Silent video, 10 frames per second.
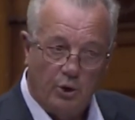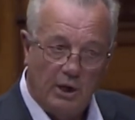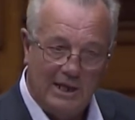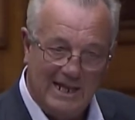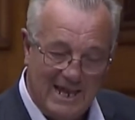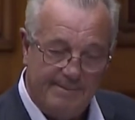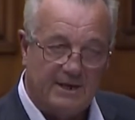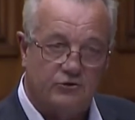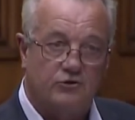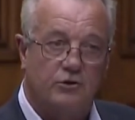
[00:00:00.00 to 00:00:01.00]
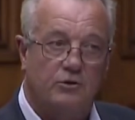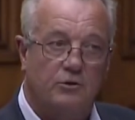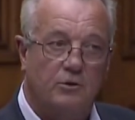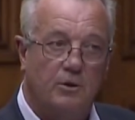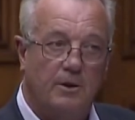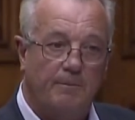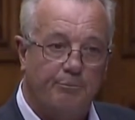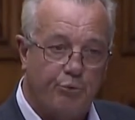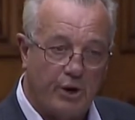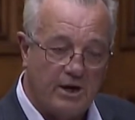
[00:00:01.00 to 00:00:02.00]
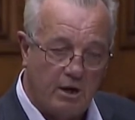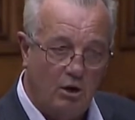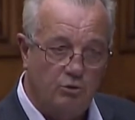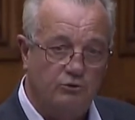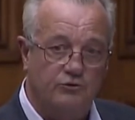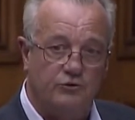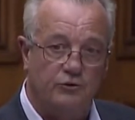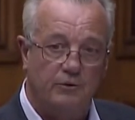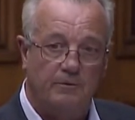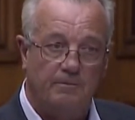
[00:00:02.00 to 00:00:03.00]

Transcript: limits, precludes,